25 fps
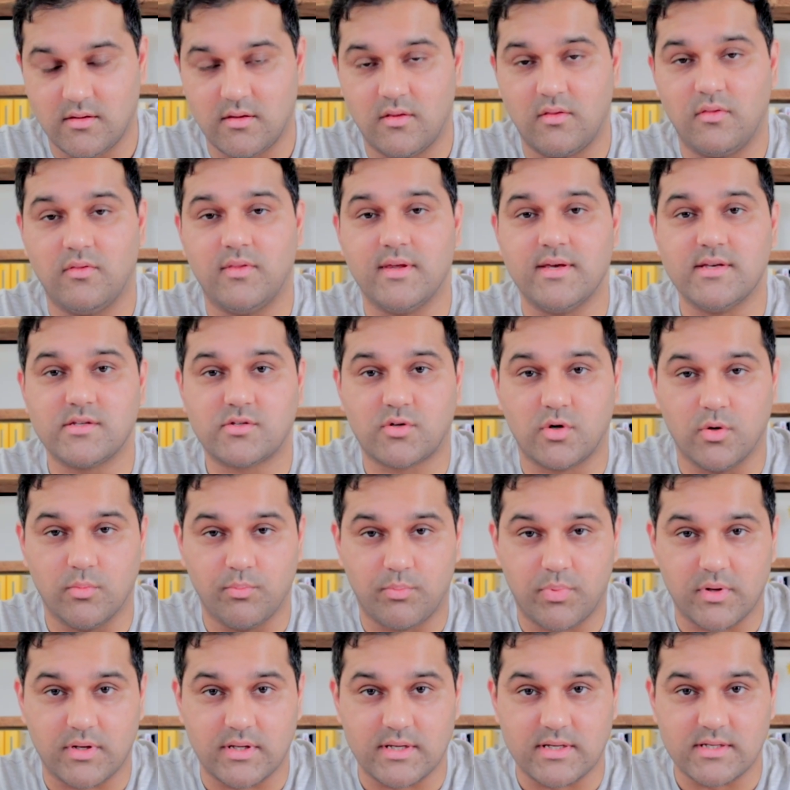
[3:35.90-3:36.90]
these
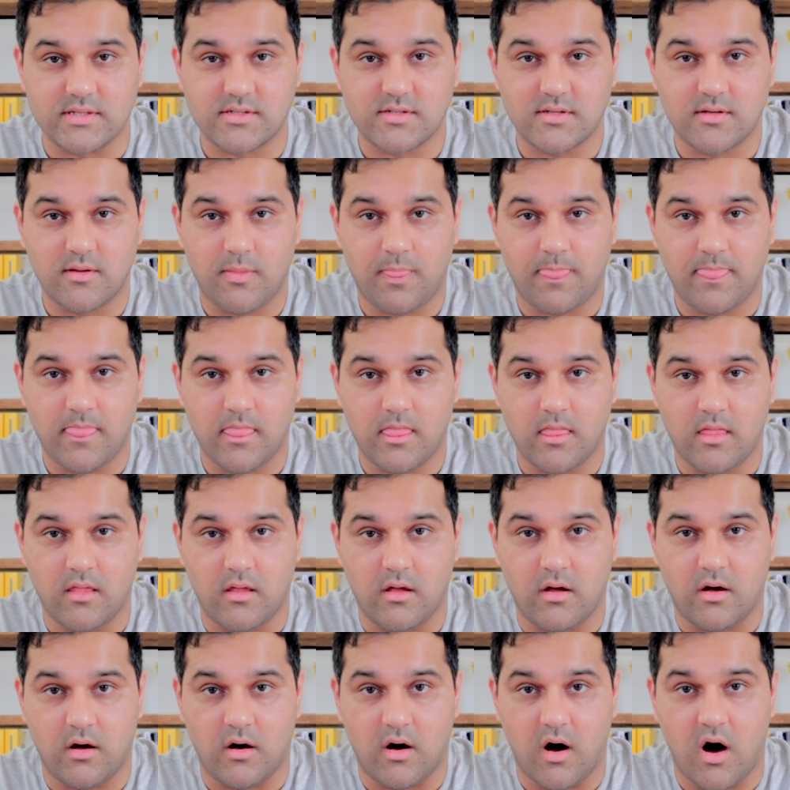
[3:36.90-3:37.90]
companies
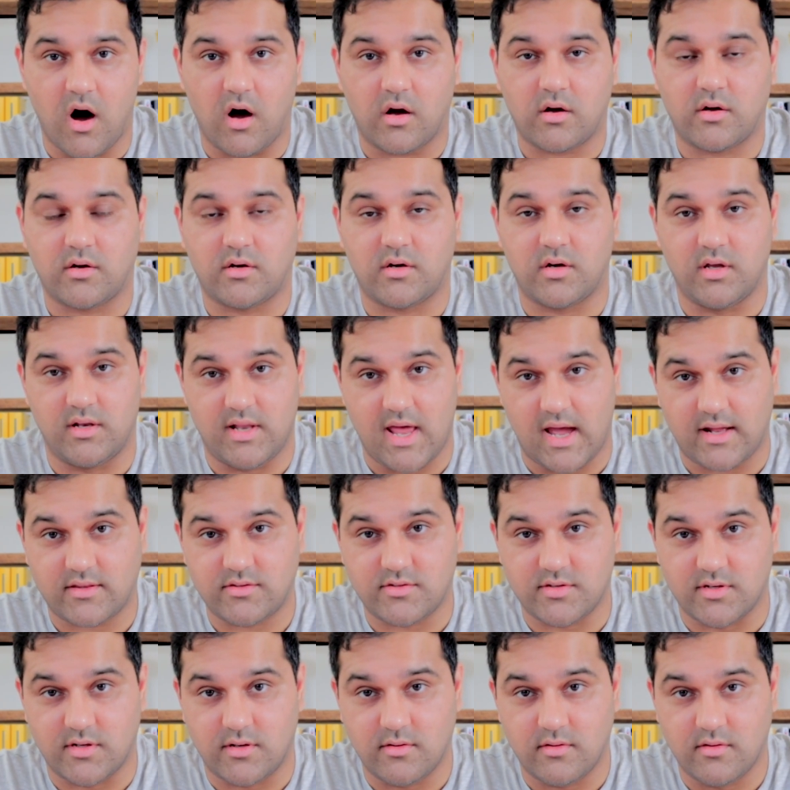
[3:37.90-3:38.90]
are
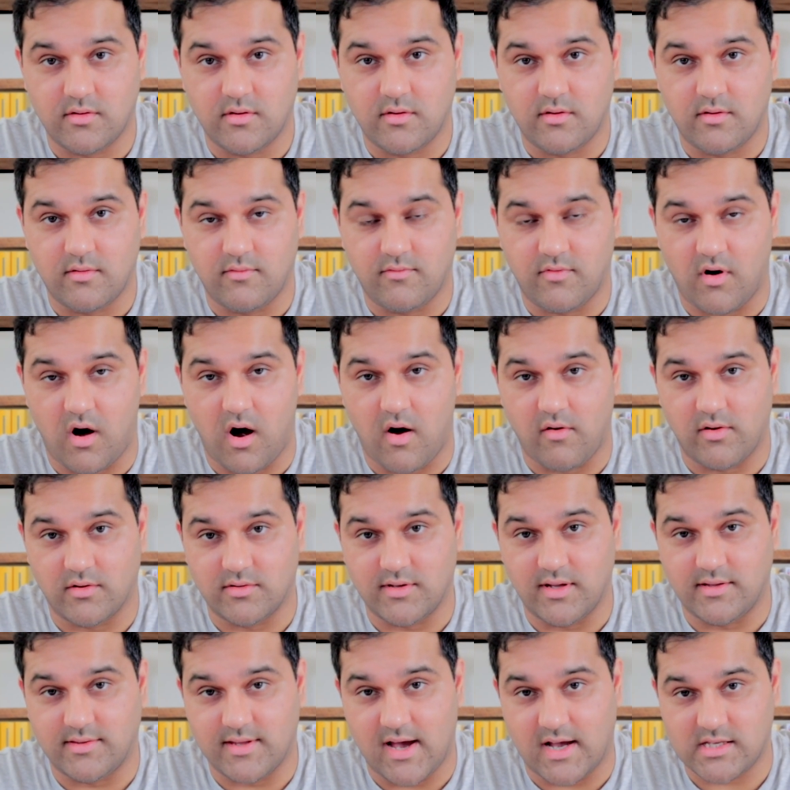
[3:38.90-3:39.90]
connected for
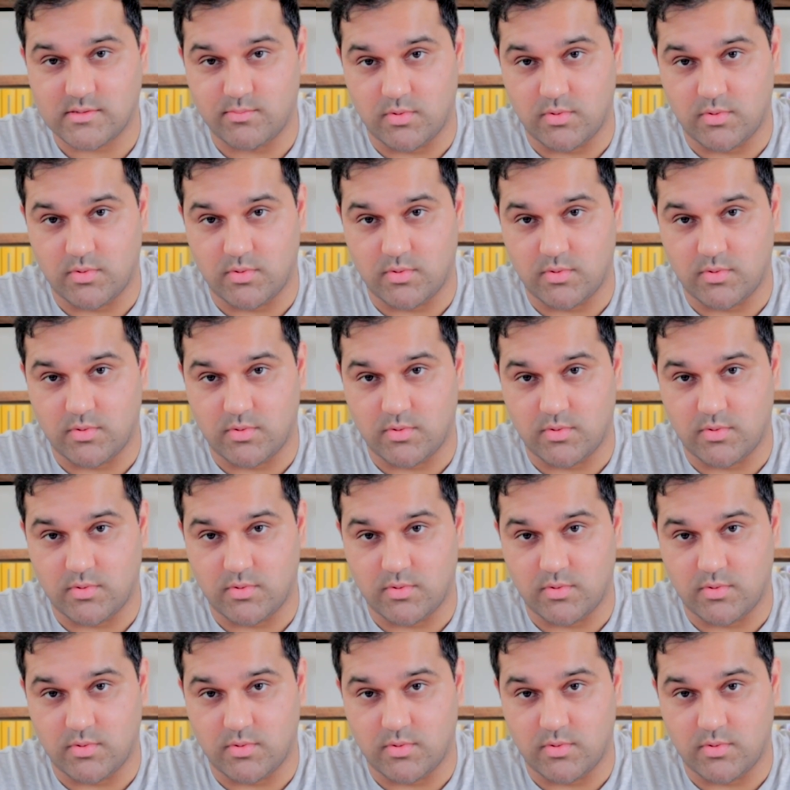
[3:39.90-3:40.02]
R&D tax